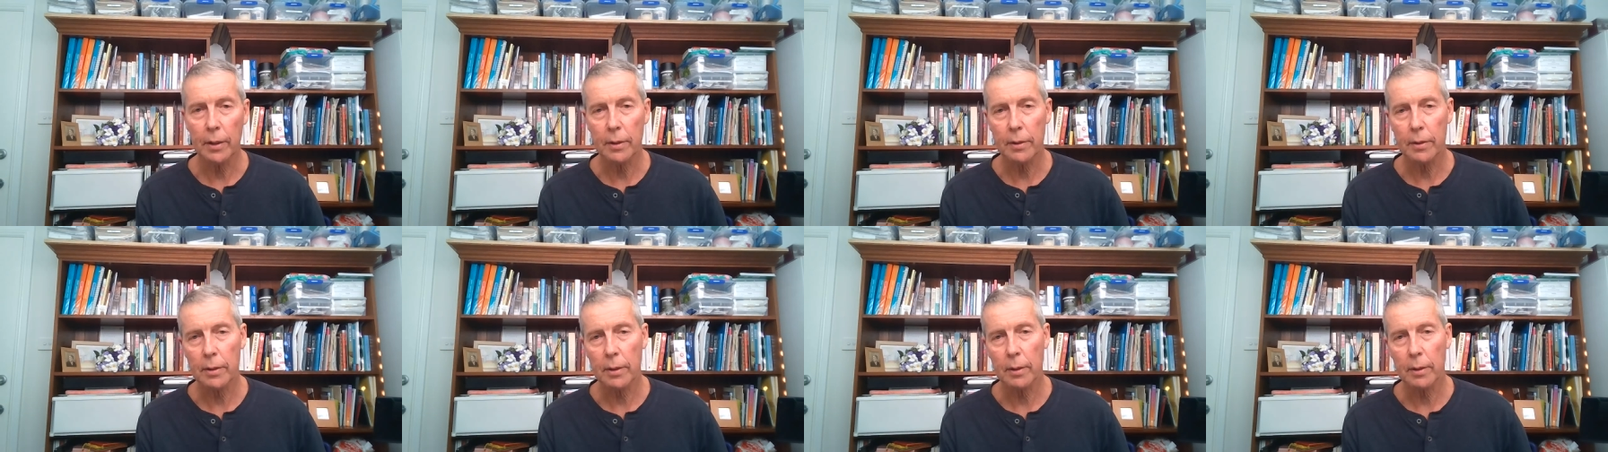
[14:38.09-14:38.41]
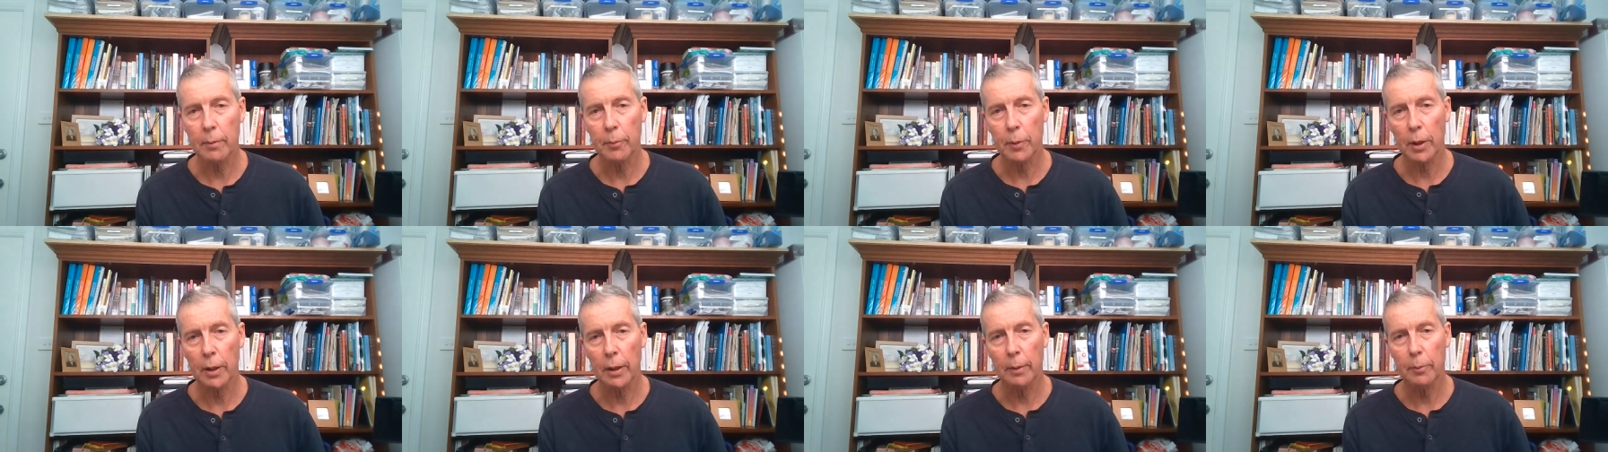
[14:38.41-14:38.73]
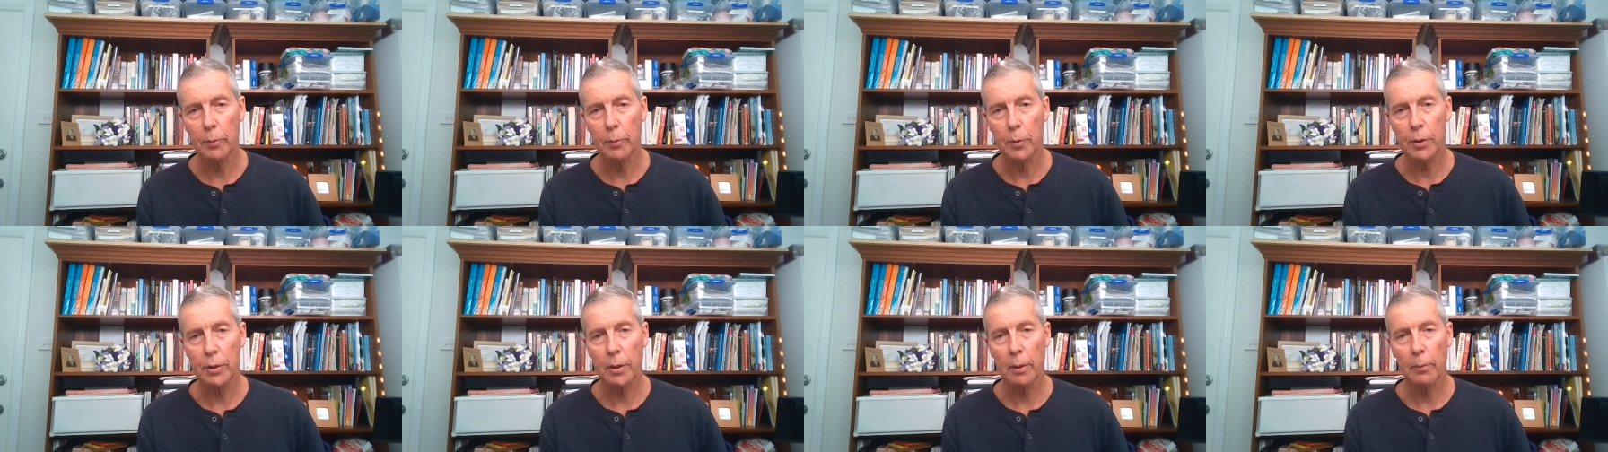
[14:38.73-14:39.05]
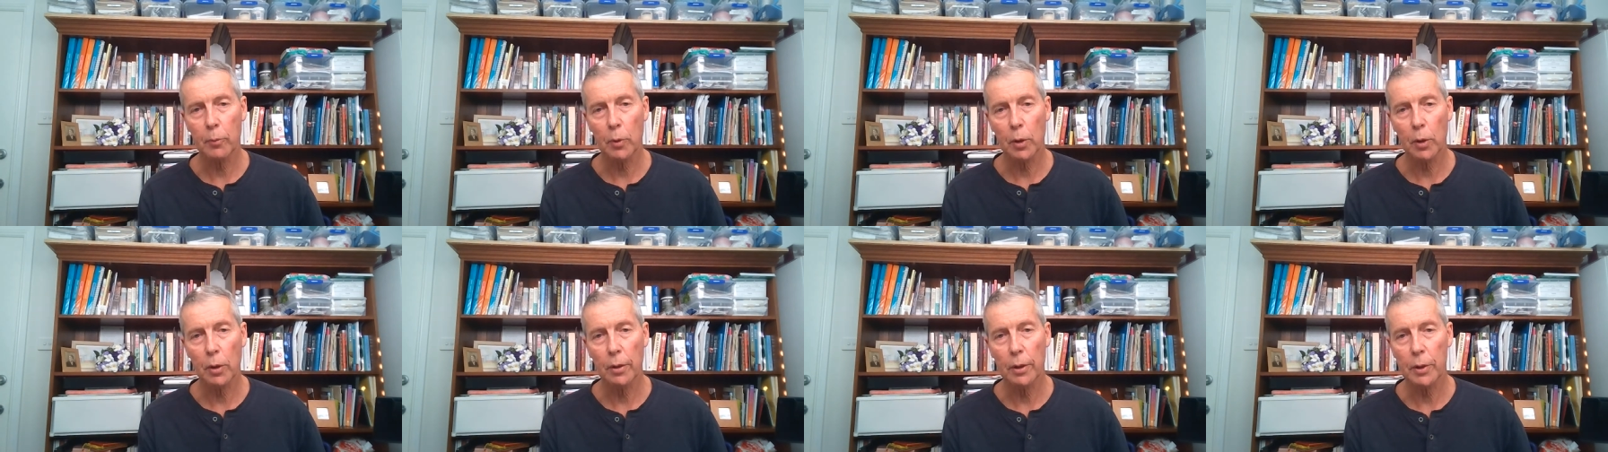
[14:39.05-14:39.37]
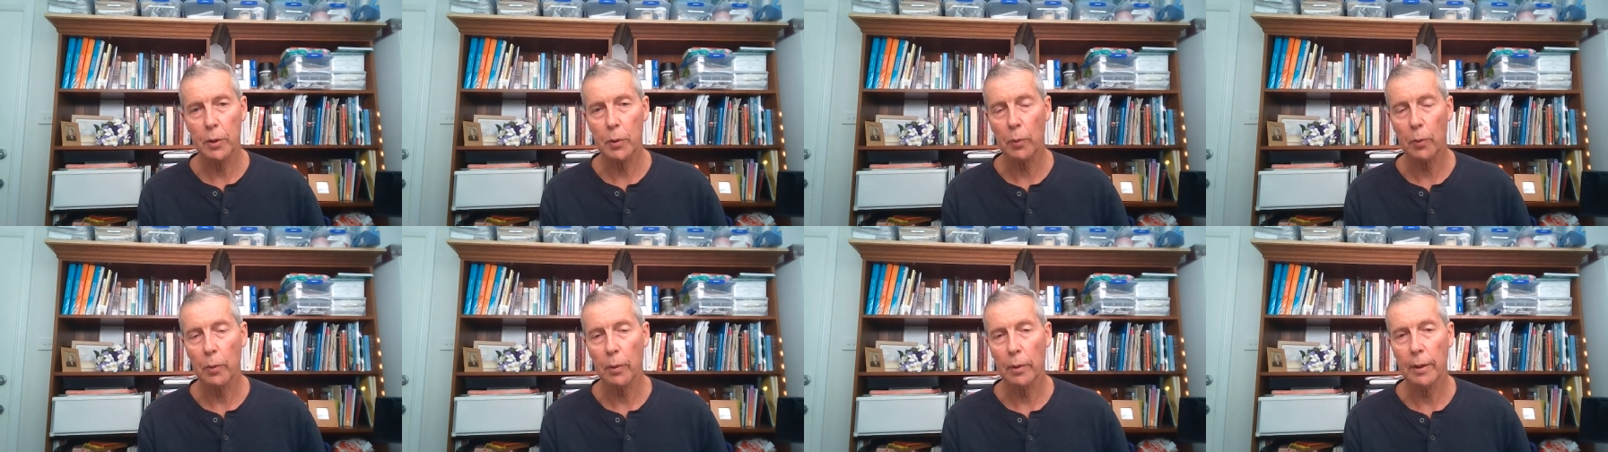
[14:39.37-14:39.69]
Sometimes some
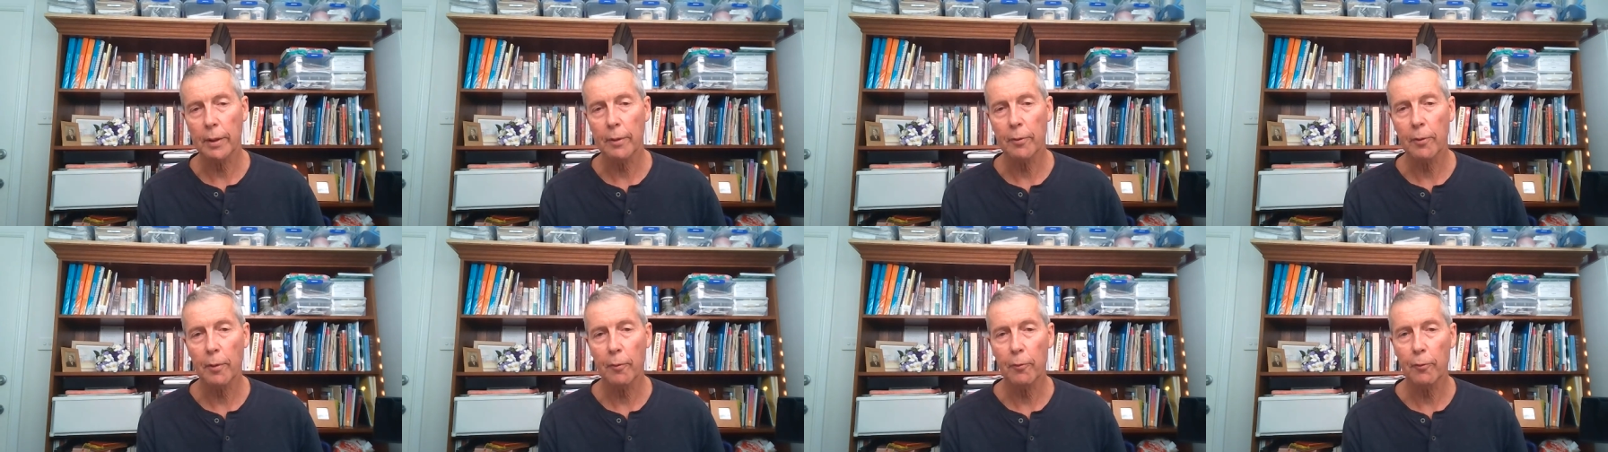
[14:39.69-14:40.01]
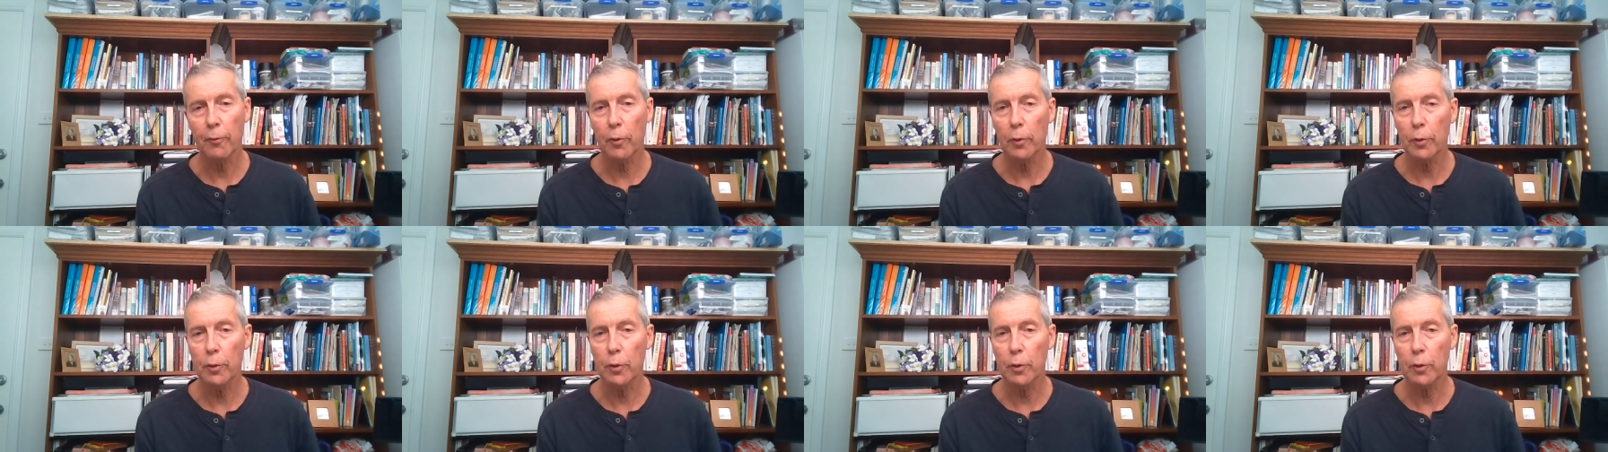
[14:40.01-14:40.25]
units will leave them for